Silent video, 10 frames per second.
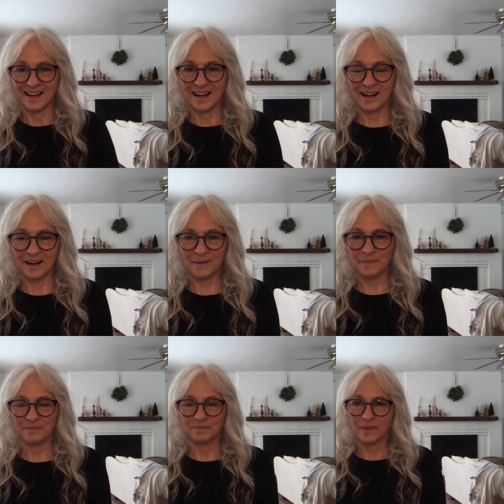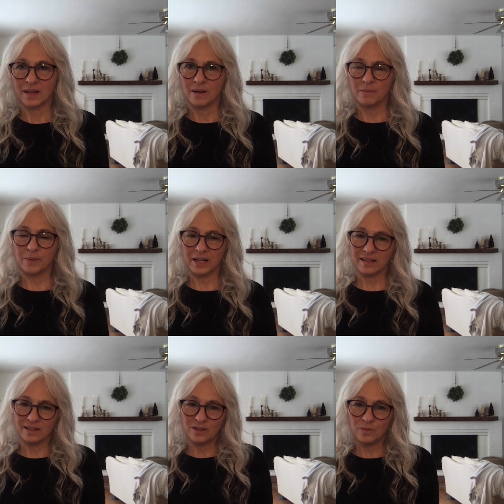But
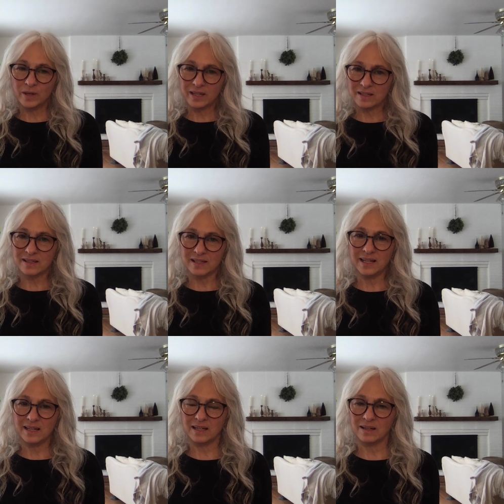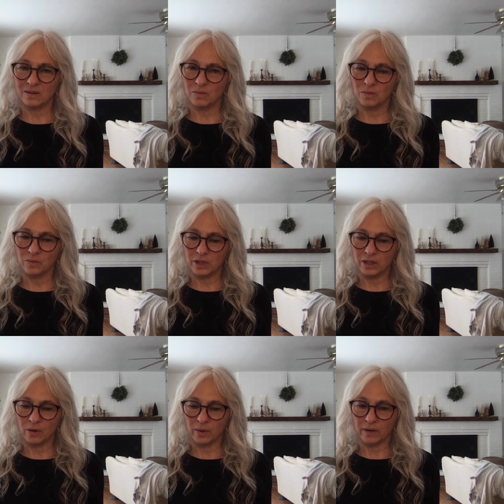we could see,
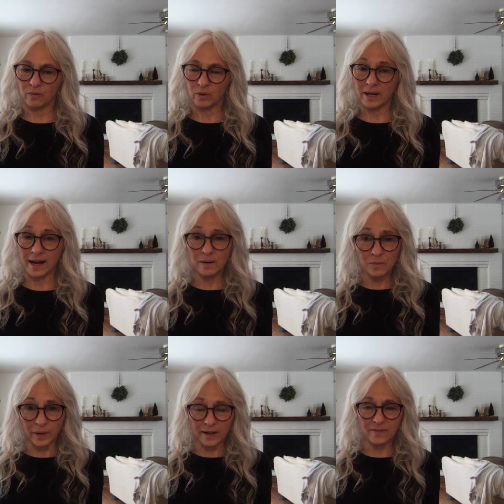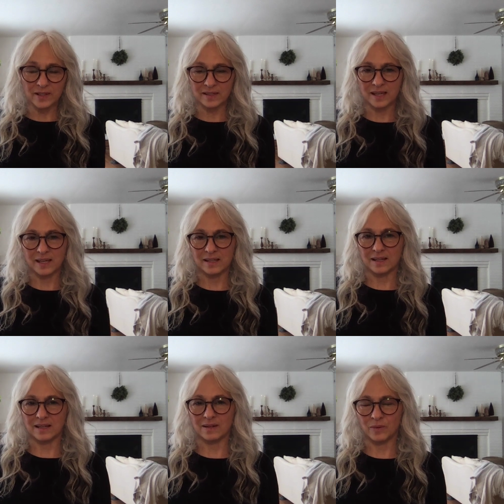if we're not aware of this thing,
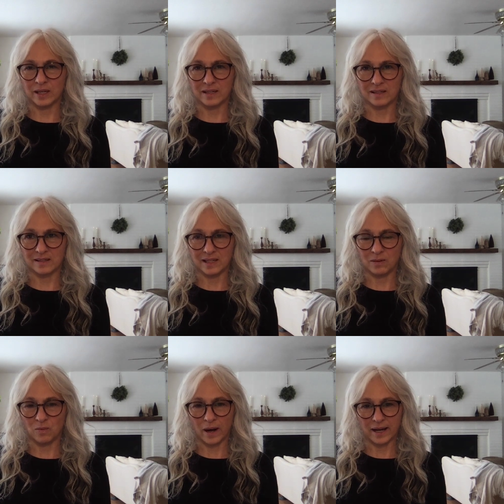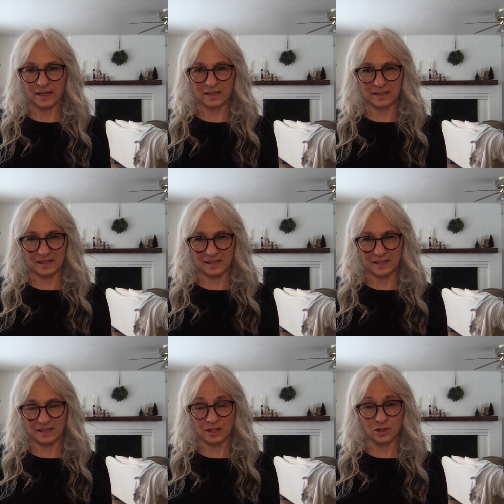we could see why it's easy
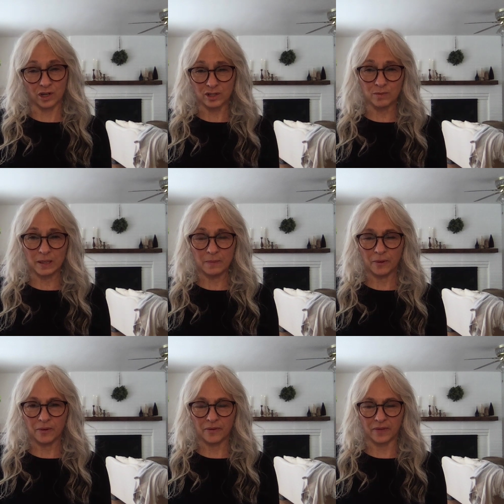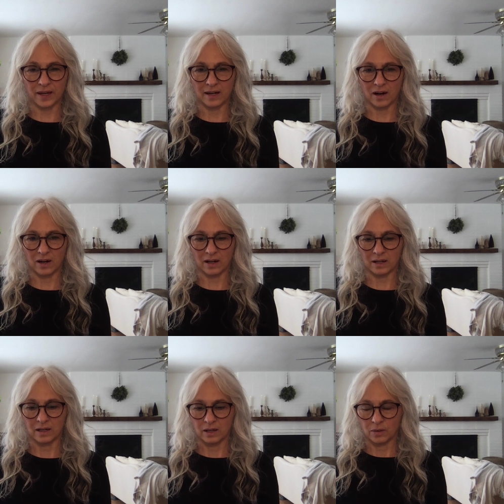to judge people that
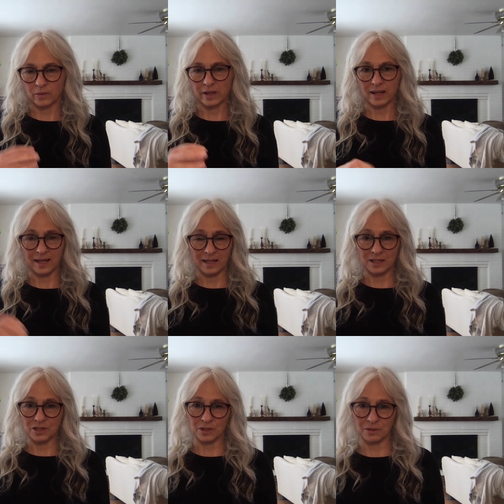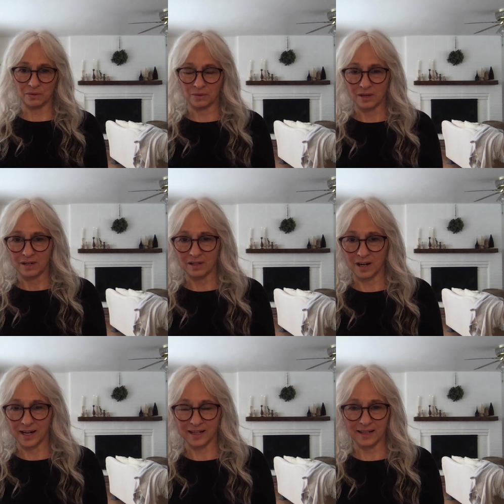are relating to
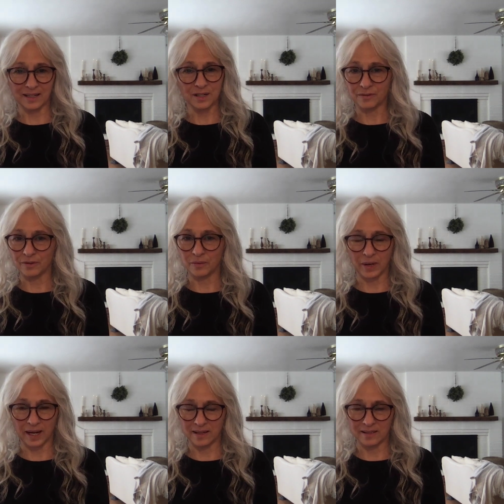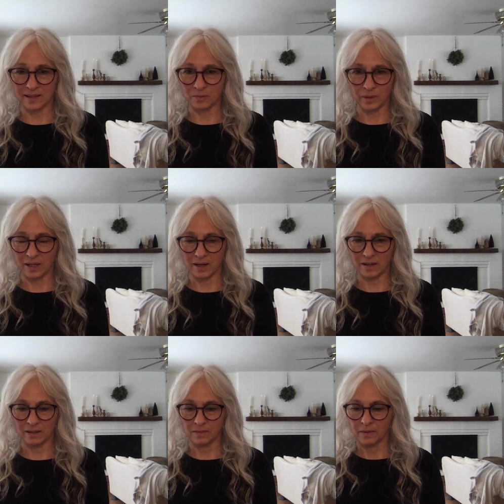God in different ways than we
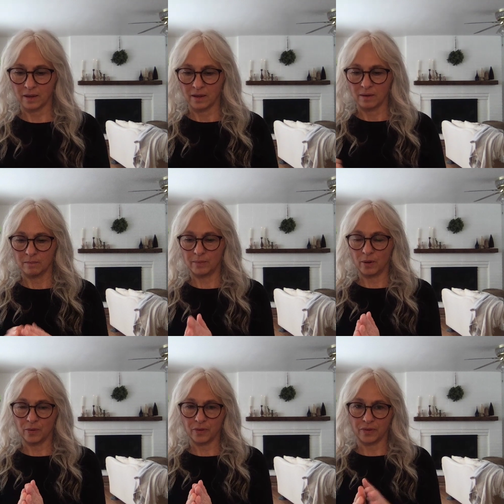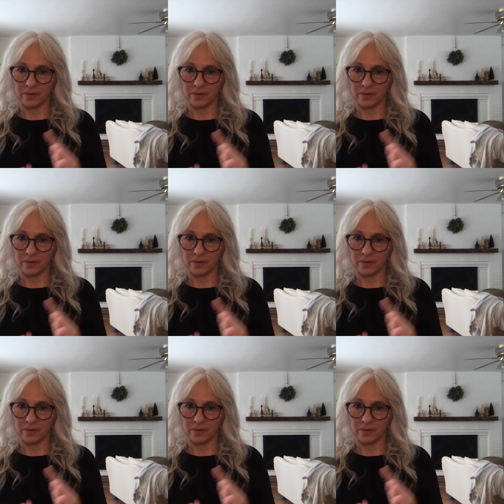are, both